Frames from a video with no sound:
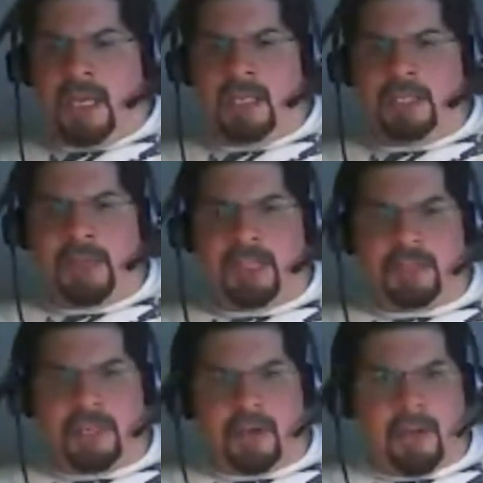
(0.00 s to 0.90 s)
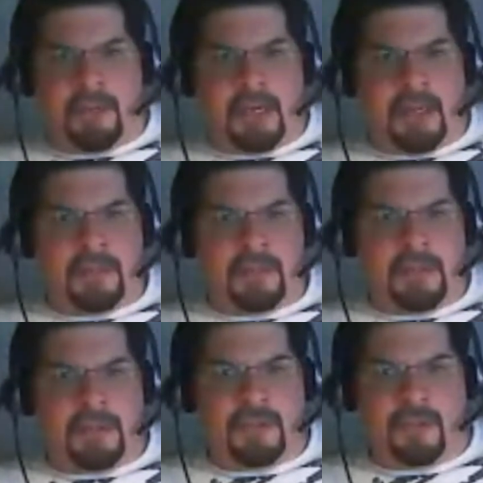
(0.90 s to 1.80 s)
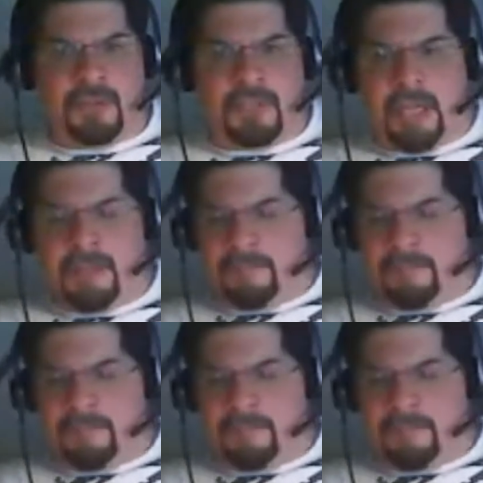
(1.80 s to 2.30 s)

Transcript: inspectors are coming on Tuesday.